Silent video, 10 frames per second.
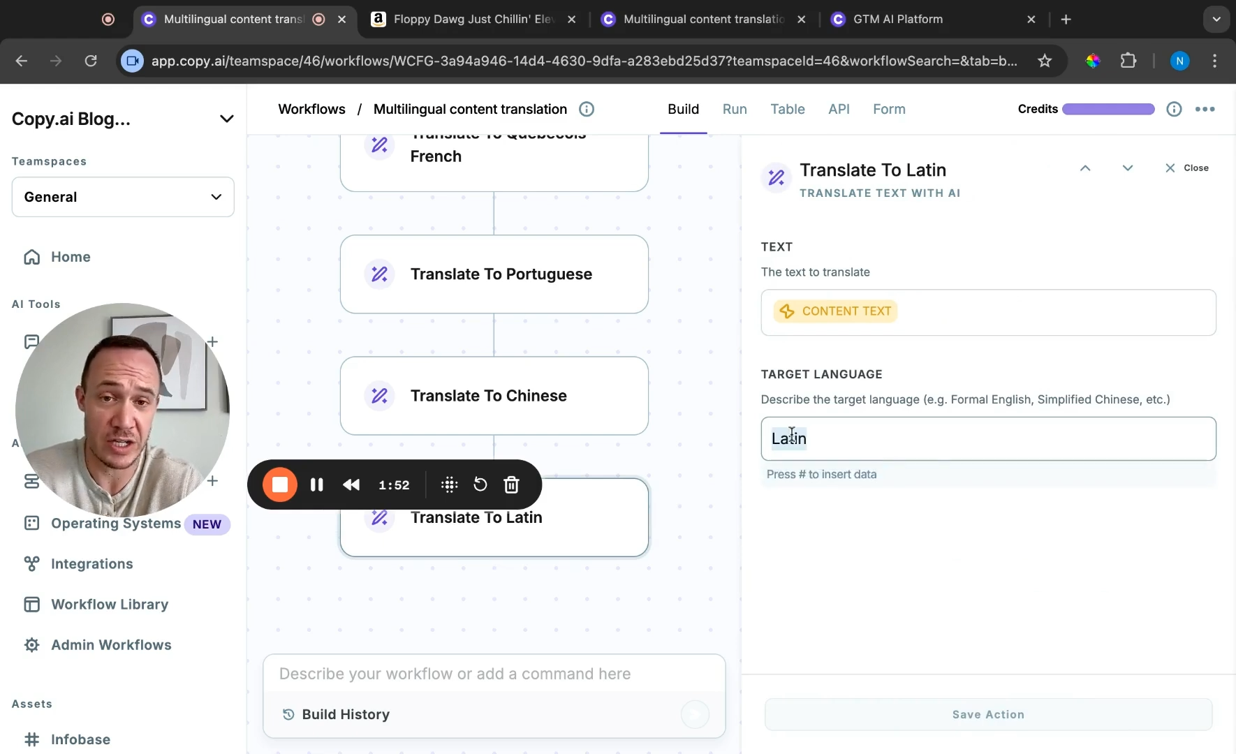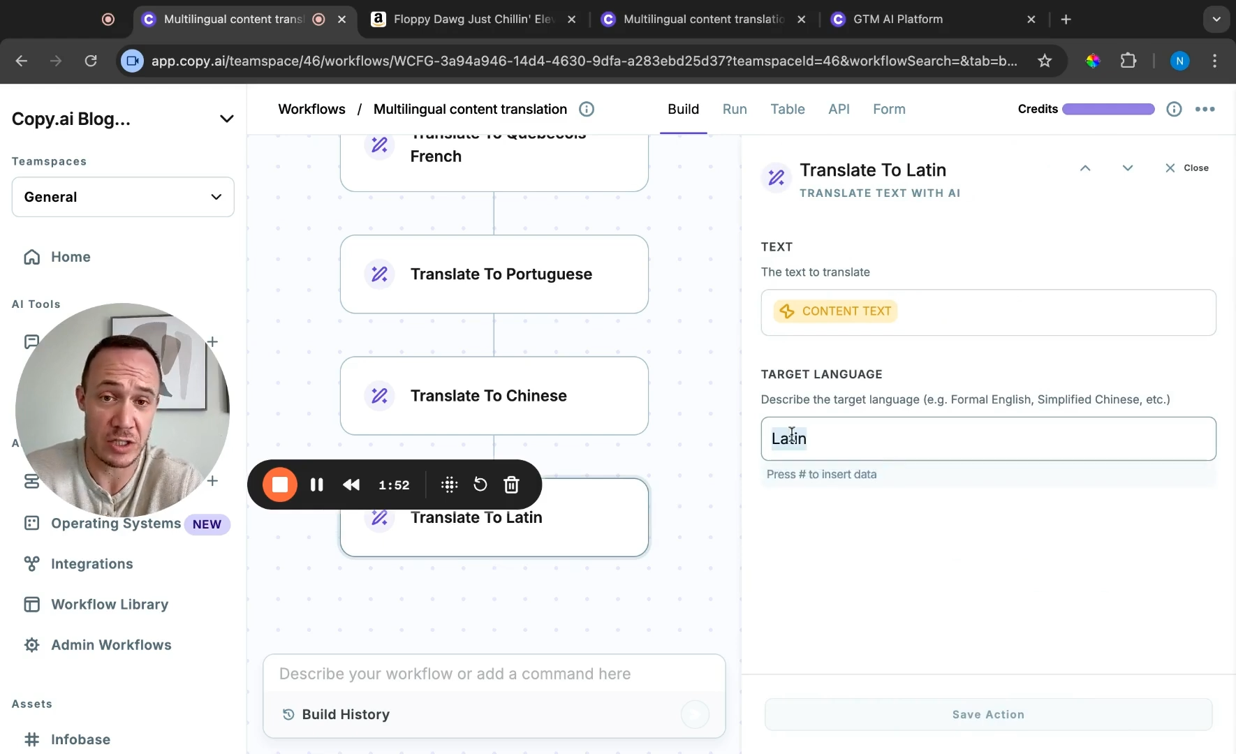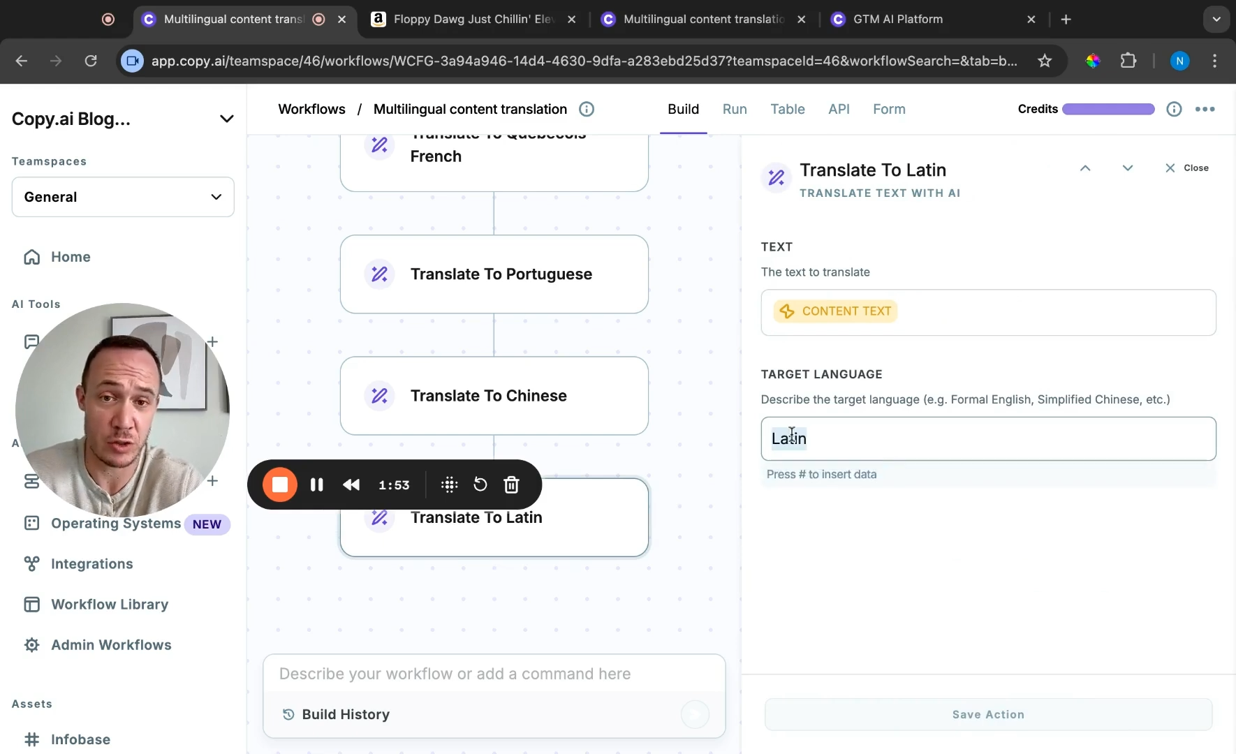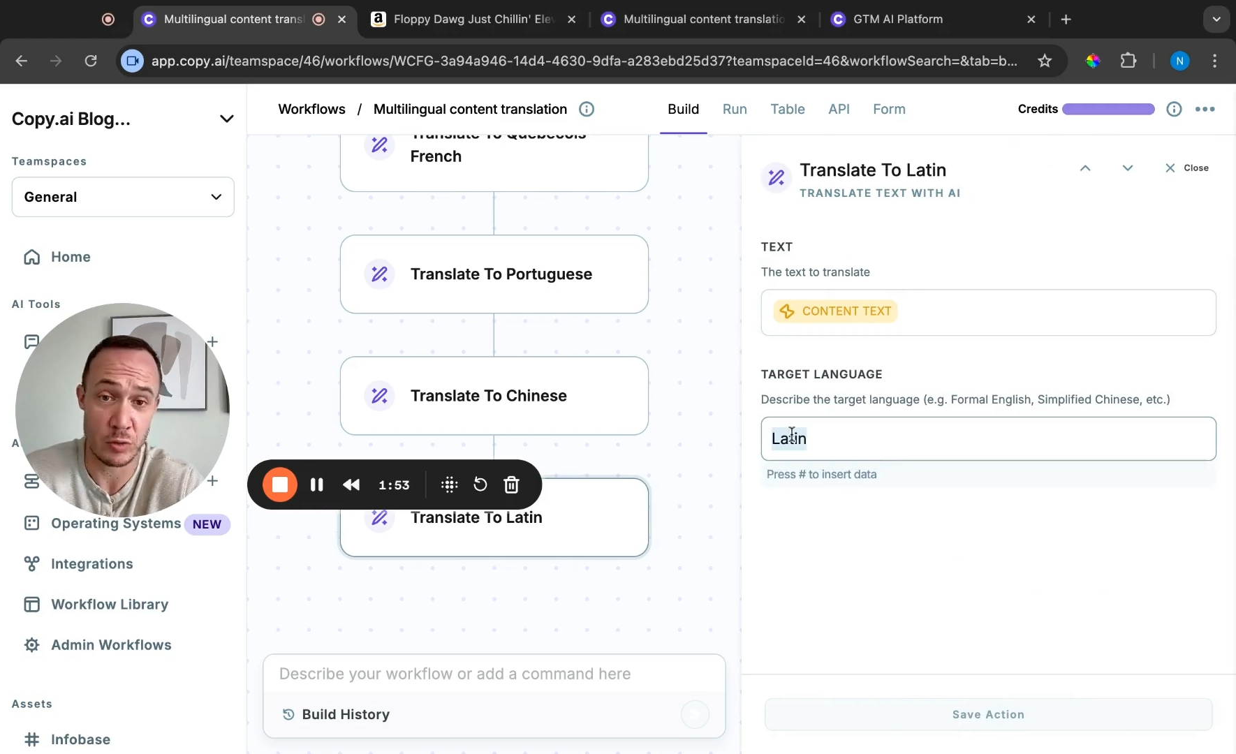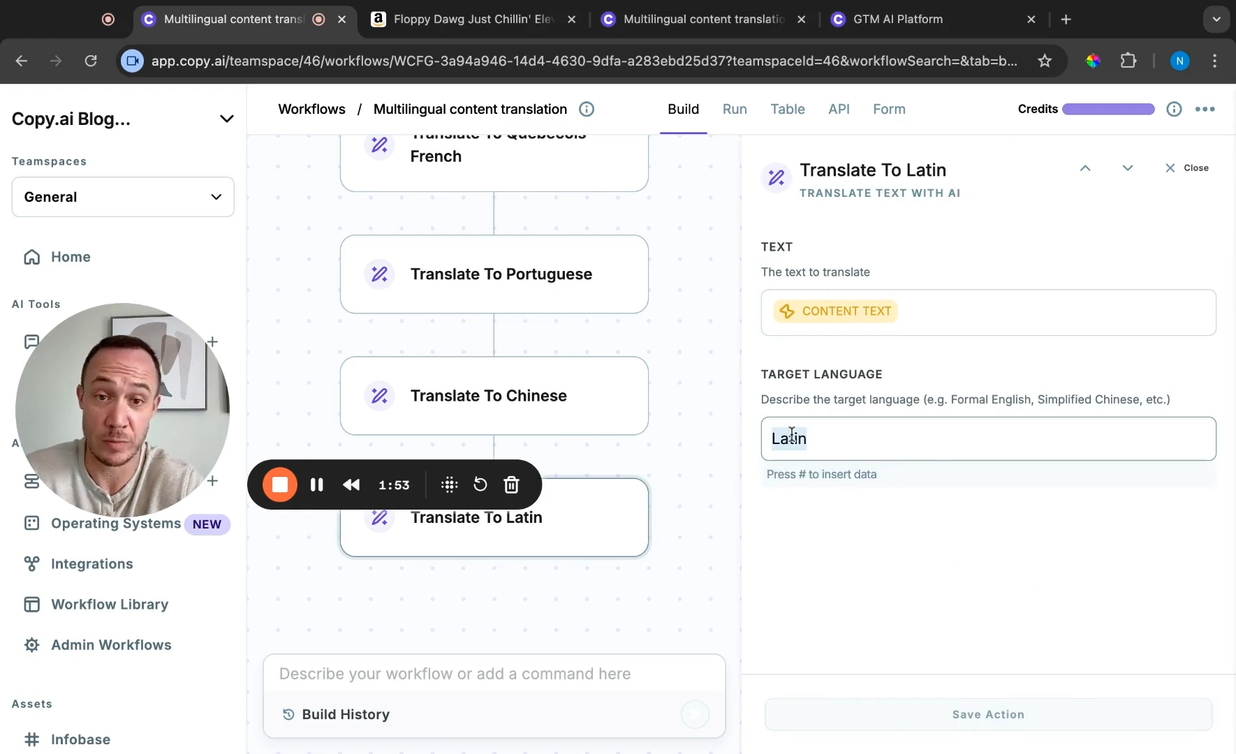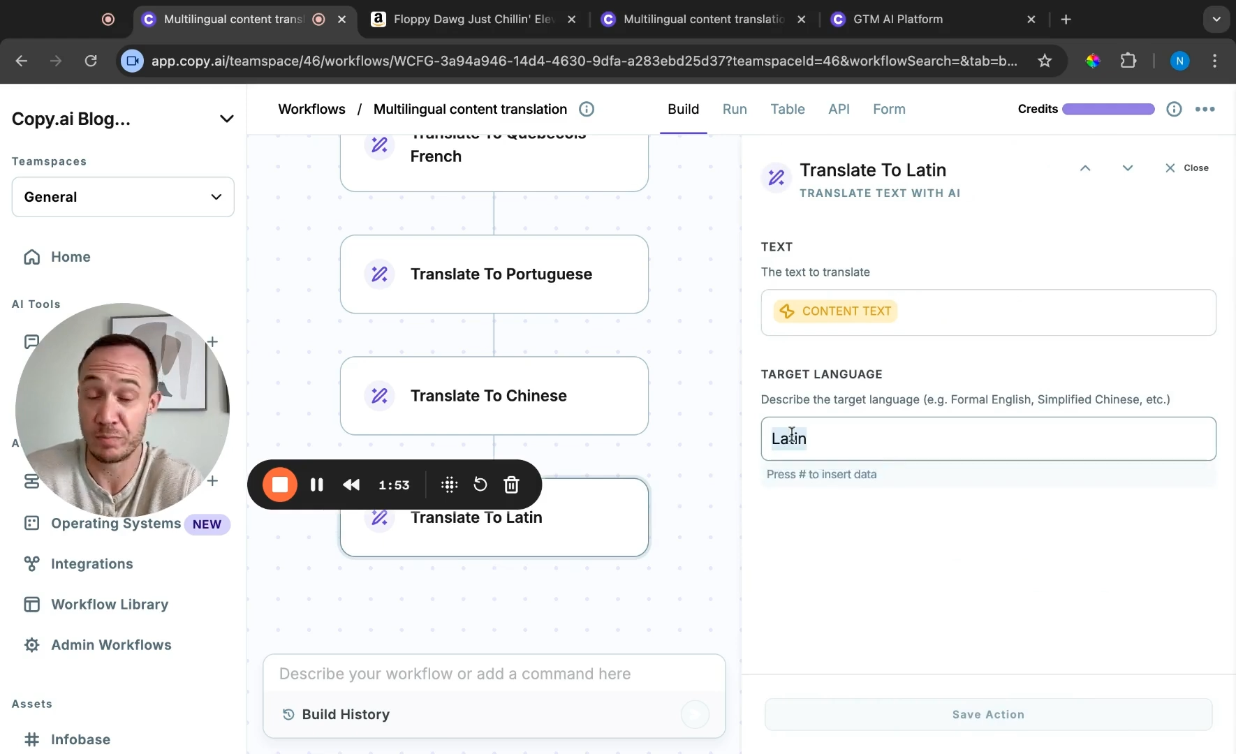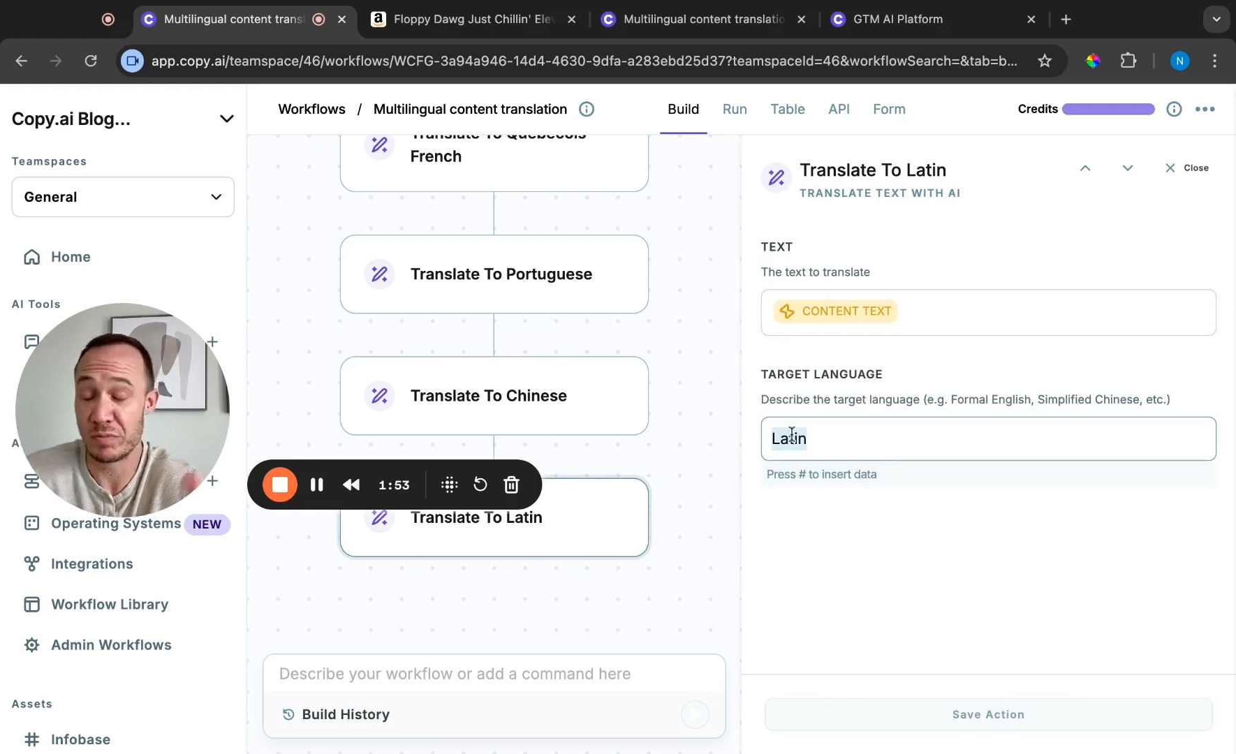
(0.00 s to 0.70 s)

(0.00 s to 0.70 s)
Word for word: that to